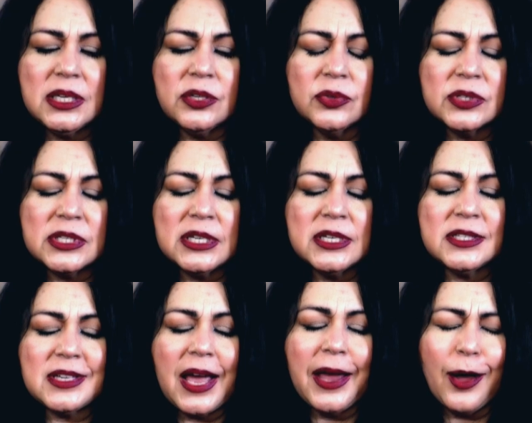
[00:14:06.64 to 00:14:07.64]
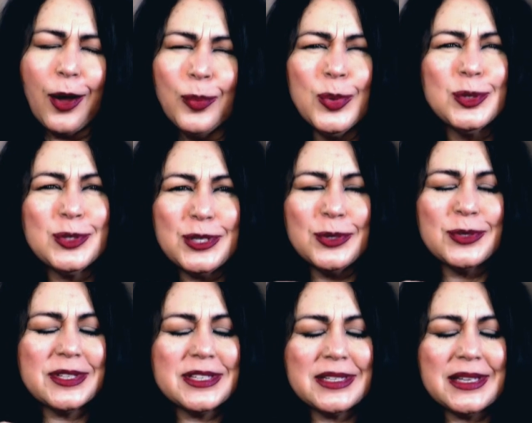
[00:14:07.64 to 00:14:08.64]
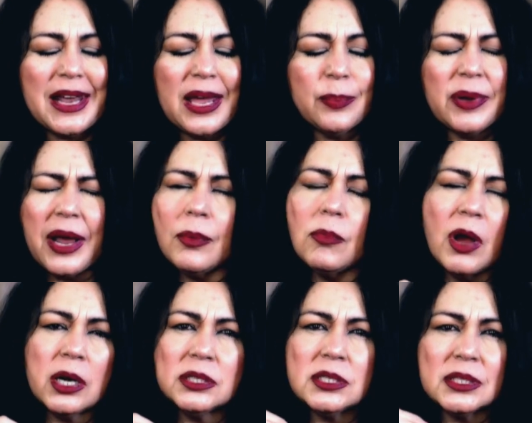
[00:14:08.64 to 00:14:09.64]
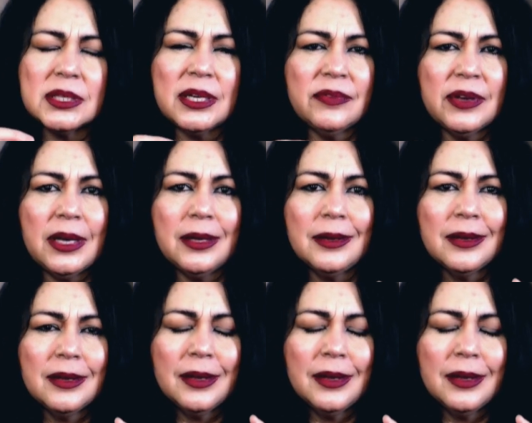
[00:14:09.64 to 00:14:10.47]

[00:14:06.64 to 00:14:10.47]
use this. I almost used it today, but I wanted to leave it